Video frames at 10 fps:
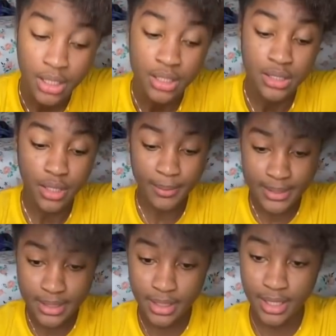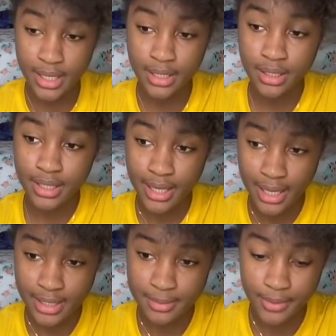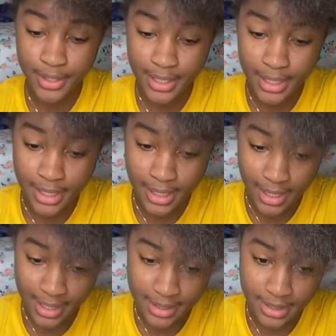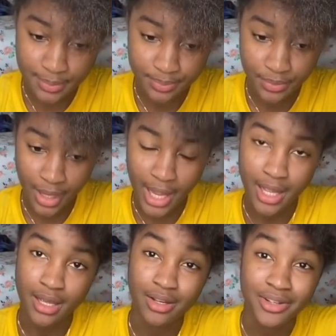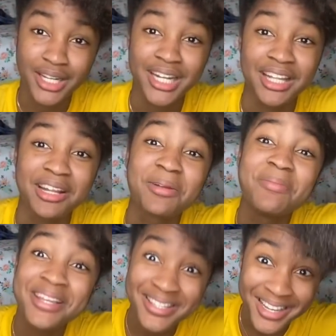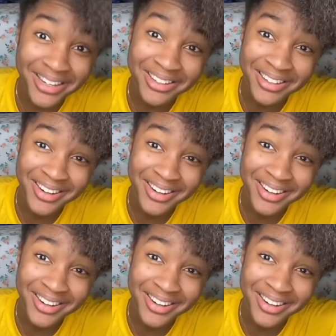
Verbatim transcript: So I sit down in a class, my grade 8 class. Hey, eh, grade 8, I you best here, you know.